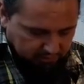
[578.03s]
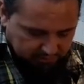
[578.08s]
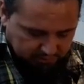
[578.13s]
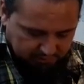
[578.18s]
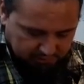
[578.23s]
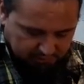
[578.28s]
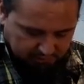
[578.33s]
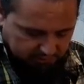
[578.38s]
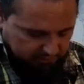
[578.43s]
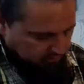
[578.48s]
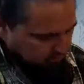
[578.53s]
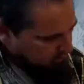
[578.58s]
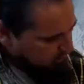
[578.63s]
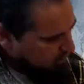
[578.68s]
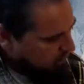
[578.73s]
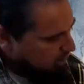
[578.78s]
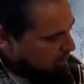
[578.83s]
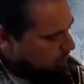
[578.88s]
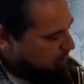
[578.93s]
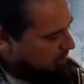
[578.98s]
C.
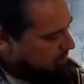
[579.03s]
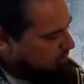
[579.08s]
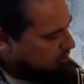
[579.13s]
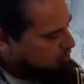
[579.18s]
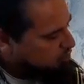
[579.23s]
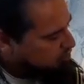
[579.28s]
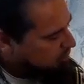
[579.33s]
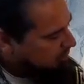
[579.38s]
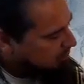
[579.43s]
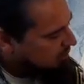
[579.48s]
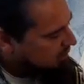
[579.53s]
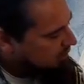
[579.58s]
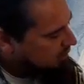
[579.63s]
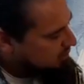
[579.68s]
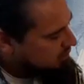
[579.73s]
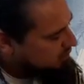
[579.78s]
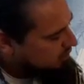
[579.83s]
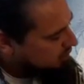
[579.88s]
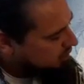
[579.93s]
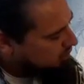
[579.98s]
When you strum
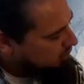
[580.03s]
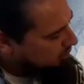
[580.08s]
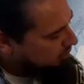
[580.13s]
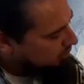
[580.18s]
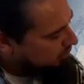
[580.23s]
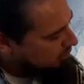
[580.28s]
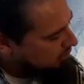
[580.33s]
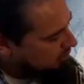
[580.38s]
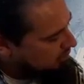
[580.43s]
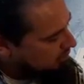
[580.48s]
the C chord,